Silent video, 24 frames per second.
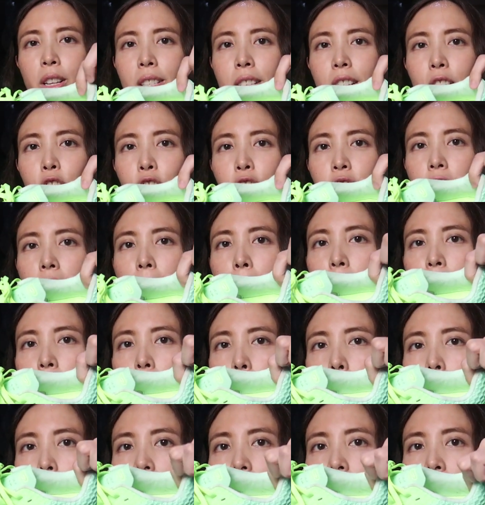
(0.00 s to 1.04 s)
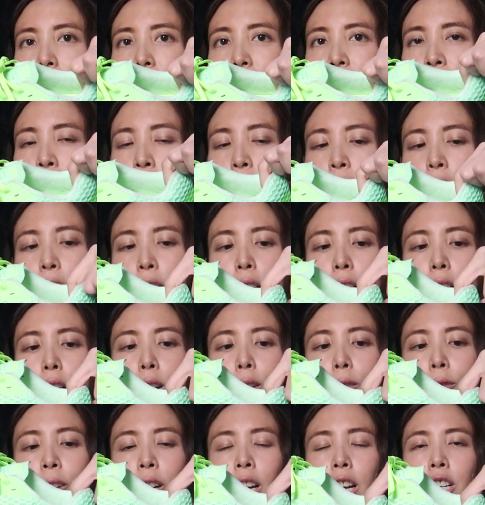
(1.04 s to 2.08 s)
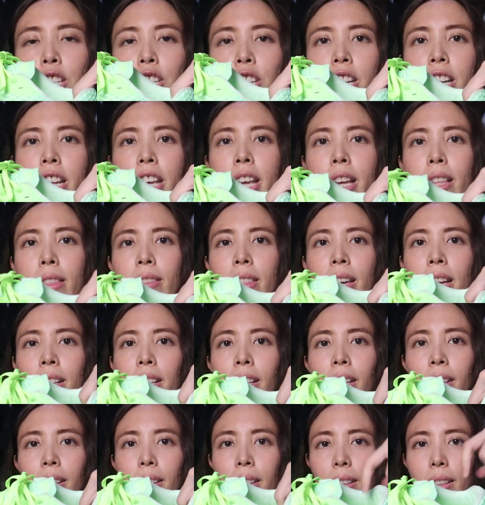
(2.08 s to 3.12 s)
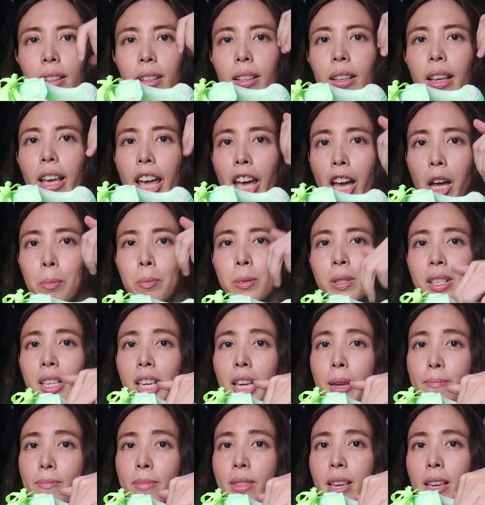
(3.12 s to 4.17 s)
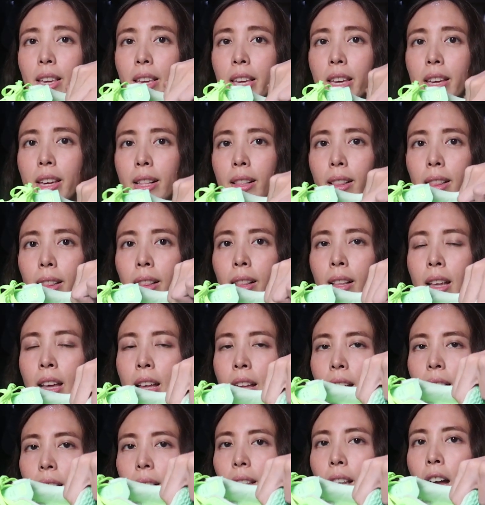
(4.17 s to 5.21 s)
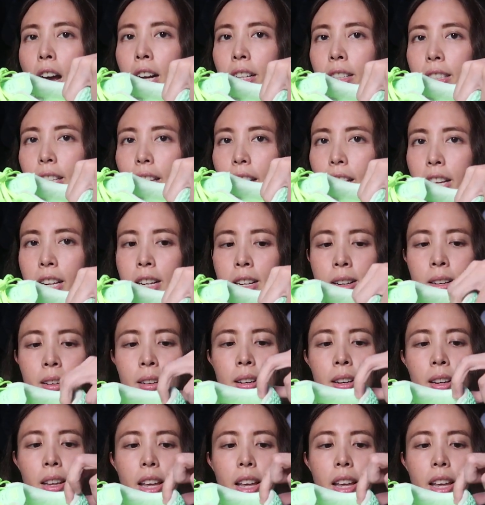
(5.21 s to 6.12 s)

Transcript: It's a shaped piece of cushioning that helps keep the heel locked in,